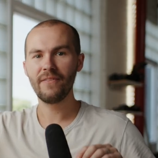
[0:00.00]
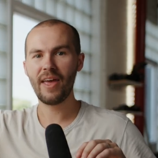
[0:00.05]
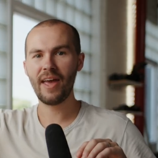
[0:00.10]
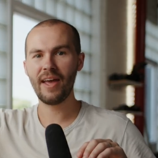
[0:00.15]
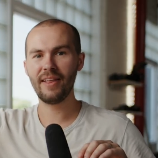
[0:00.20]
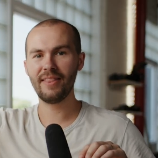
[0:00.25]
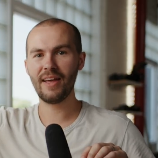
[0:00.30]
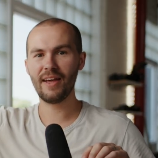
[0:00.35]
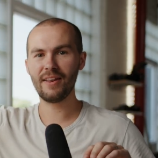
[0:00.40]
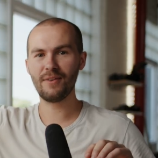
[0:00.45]

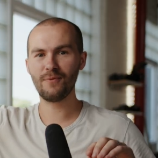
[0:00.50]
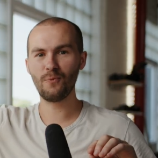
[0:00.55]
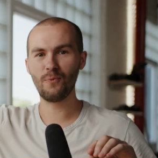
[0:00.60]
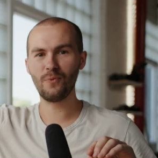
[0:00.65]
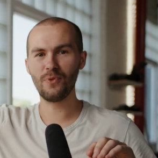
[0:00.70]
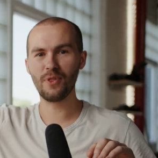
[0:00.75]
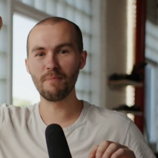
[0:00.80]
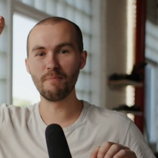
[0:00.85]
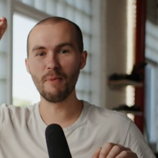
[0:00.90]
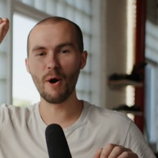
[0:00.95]
And that
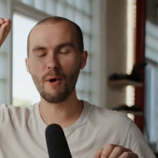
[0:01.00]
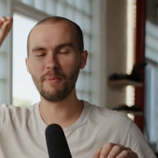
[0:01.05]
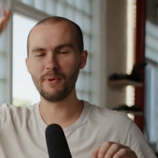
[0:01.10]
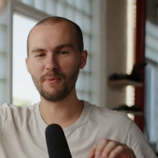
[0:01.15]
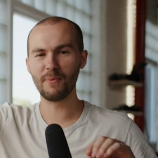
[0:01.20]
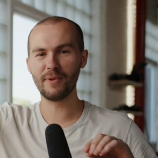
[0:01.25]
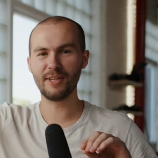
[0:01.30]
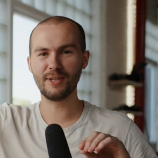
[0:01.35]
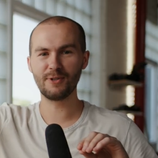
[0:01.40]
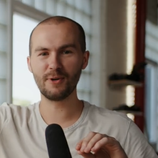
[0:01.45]
the
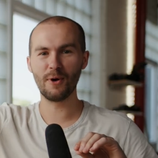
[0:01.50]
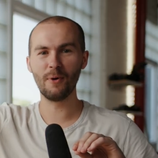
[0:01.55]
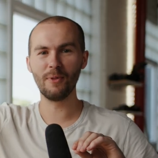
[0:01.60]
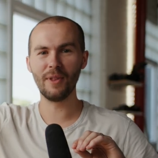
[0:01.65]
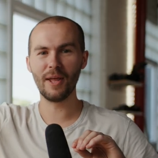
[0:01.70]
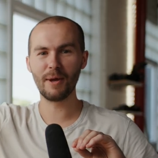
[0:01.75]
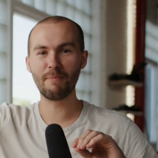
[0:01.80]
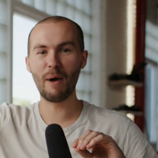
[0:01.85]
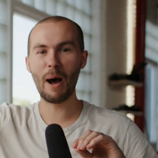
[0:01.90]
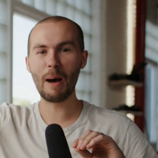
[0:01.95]
moment when the drone
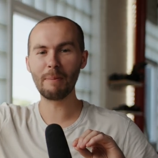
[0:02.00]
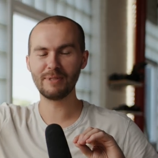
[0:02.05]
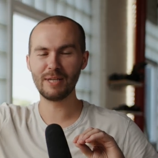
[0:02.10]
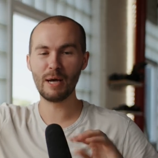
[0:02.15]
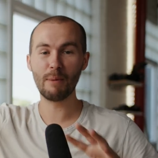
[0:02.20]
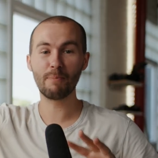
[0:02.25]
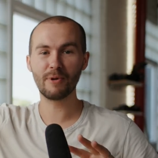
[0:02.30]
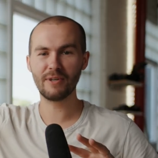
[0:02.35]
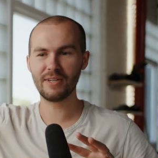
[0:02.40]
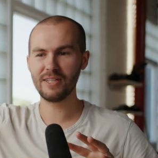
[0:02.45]
like pops
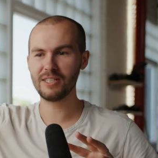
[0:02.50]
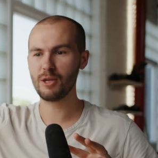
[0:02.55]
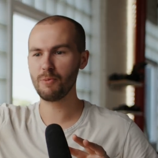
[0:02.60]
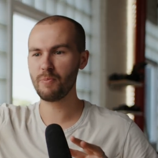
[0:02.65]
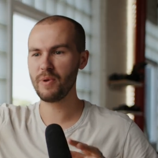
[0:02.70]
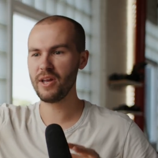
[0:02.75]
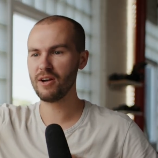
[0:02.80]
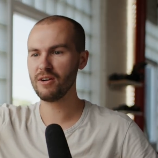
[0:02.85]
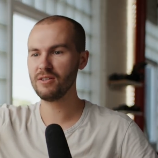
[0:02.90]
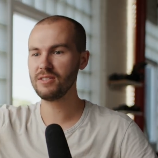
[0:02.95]
up or
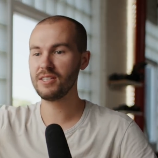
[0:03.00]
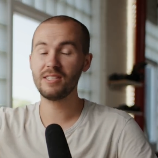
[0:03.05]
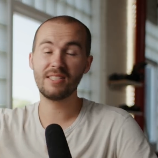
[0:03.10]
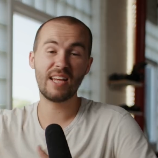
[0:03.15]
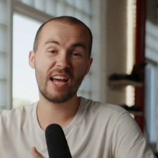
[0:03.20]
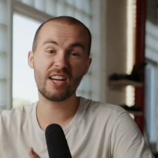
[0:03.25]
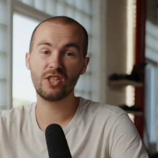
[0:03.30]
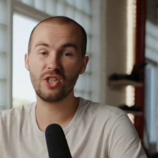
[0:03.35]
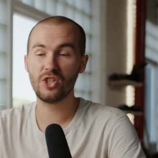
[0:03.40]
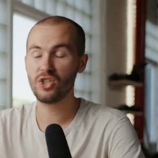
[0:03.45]
disappears is
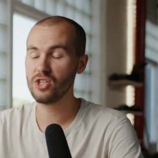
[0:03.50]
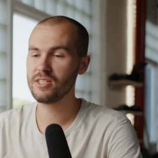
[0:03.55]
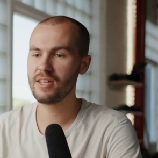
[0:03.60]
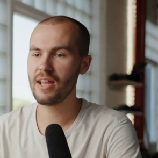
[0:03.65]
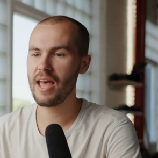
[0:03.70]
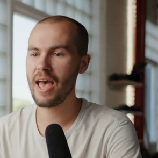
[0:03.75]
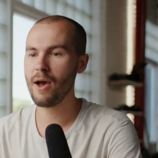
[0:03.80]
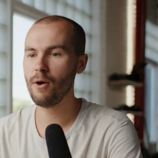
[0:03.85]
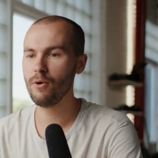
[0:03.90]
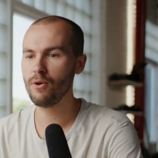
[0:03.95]
actually just
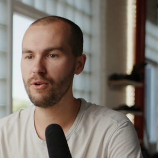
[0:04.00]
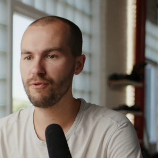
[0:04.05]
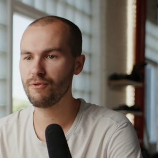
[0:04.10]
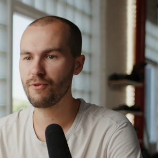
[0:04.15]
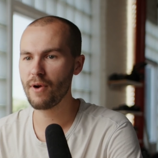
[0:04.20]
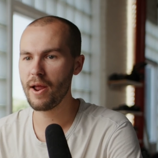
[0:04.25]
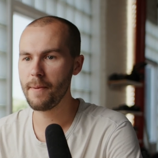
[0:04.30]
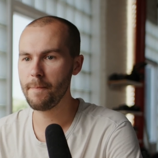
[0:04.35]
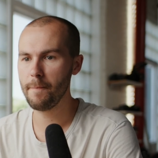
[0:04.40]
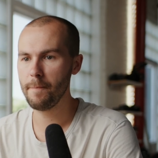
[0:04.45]
out of
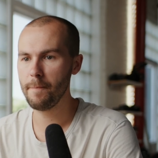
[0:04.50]
frame.